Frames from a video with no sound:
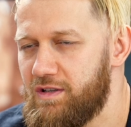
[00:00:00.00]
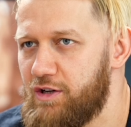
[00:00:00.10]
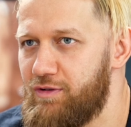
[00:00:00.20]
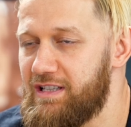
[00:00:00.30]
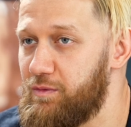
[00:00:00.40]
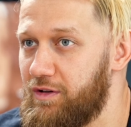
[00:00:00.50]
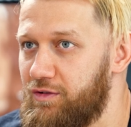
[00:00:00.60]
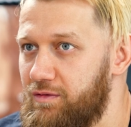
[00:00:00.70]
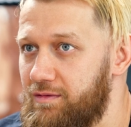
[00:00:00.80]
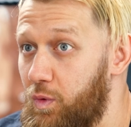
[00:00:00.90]
I started wrestling when I was
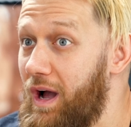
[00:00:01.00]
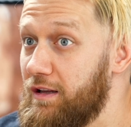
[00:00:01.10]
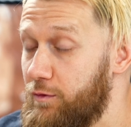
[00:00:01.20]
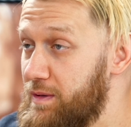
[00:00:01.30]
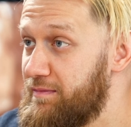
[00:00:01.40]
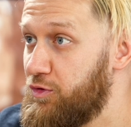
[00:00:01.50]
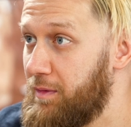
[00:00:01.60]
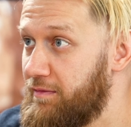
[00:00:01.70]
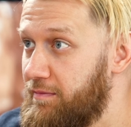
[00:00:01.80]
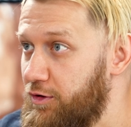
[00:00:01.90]
twelve, the week before
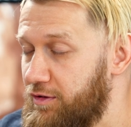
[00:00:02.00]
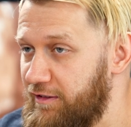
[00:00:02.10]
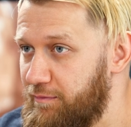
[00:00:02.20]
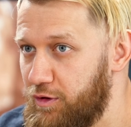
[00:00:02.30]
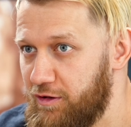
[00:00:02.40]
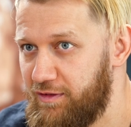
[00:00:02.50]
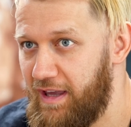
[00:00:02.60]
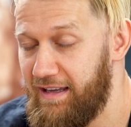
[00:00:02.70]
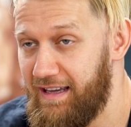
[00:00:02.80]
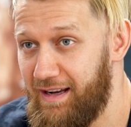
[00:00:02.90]
my thirteenth
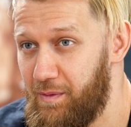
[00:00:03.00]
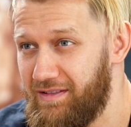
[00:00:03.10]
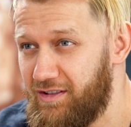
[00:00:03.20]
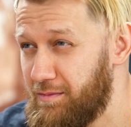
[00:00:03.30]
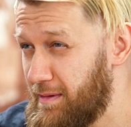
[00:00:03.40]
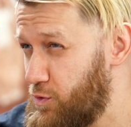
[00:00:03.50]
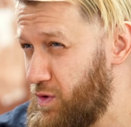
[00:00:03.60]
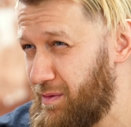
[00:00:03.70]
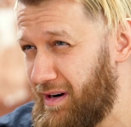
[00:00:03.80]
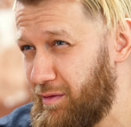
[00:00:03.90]
birthday, and I went to W W
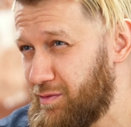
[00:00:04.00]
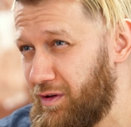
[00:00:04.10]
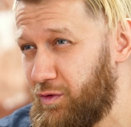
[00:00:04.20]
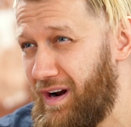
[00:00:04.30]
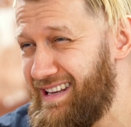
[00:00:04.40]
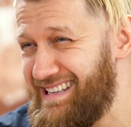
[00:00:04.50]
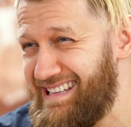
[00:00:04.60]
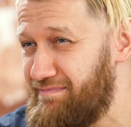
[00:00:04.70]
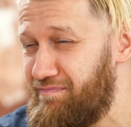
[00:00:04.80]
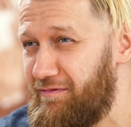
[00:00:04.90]
E when I was, what,
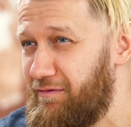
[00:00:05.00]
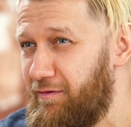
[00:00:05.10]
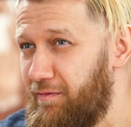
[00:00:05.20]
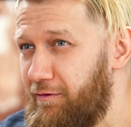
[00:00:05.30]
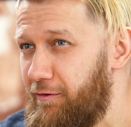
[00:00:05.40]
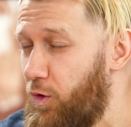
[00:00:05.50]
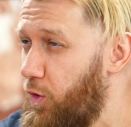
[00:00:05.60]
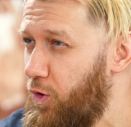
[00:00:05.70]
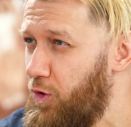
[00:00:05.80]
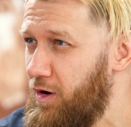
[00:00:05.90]

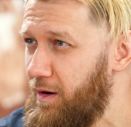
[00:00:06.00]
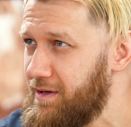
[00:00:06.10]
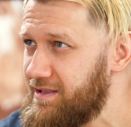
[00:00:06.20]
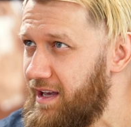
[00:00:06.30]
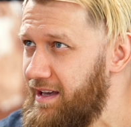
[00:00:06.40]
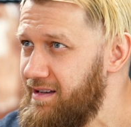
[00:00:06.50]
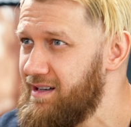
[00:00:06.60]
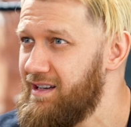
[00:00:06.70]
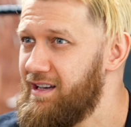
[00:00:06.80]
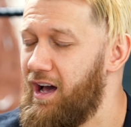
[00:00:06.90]
twenty-four, I want to say?
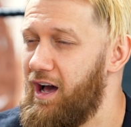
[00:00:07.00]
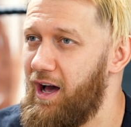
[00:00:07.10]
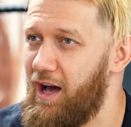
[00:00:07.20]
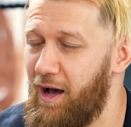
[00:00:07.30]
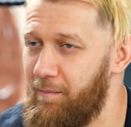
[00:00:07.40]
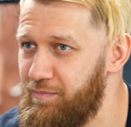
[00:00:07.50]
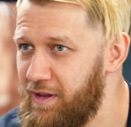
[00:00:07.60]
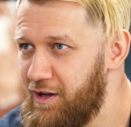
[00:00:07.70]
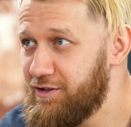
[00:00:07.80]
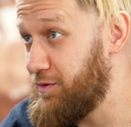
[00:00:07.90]
Um,
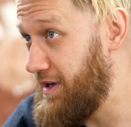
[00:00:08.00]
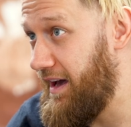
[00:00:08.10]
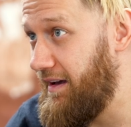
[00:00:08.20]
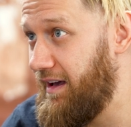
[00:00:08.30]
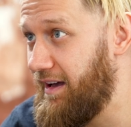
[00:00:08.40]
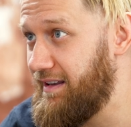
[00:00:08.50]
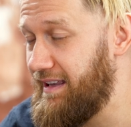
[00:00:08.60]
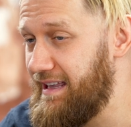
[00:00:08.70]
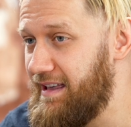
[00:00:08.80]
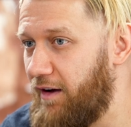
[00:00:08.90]
so yeah,
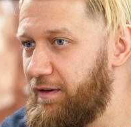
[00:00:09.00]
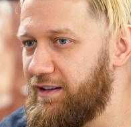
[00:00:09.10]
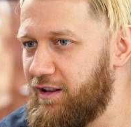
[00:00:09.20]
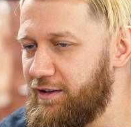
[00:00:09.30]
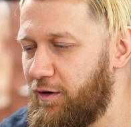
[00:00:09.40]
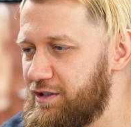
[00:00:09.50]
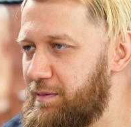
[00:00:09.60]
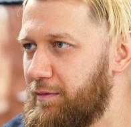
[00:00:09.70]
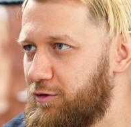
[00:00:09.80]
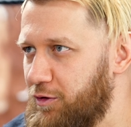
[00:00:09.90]
I think like obviously the
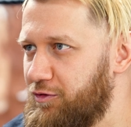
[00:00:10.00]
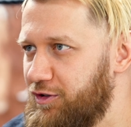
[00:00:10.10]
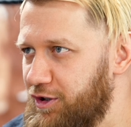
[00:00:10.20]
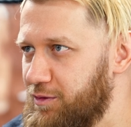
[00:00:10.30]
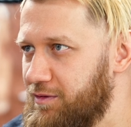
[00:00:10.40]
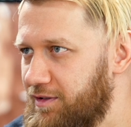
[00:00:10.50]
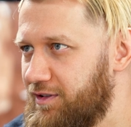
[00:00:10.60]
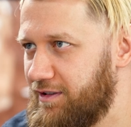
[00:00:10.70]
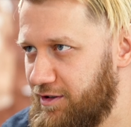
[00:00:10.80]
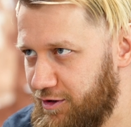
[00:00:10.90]
people close to you
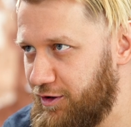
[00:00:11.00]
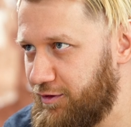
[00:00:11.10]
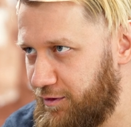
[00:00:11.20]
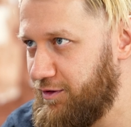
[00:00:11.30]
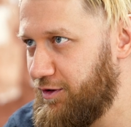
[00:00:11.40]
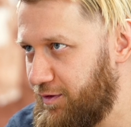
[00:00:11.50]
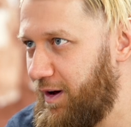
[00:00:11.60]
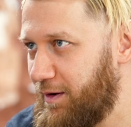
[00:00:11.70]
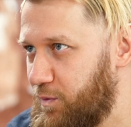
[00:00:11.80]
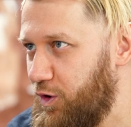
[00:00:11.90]
see the years of years of
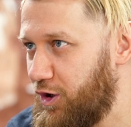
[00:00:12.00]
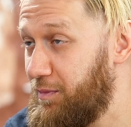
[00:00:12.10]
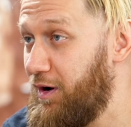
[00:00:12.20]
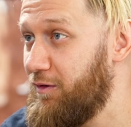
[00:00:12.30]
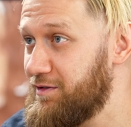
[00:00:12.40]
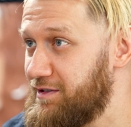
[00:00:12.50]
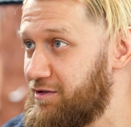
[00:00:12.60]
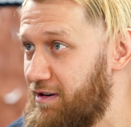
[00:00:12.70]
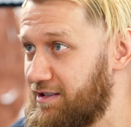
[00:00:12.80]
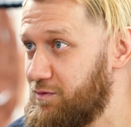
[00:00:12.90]
hard work, but obviously to
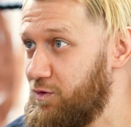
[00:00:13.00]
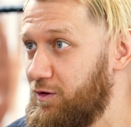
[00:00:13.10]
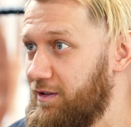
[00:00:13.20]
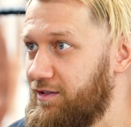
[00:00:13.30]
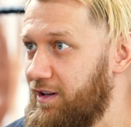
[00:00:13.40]
the rest of the world it's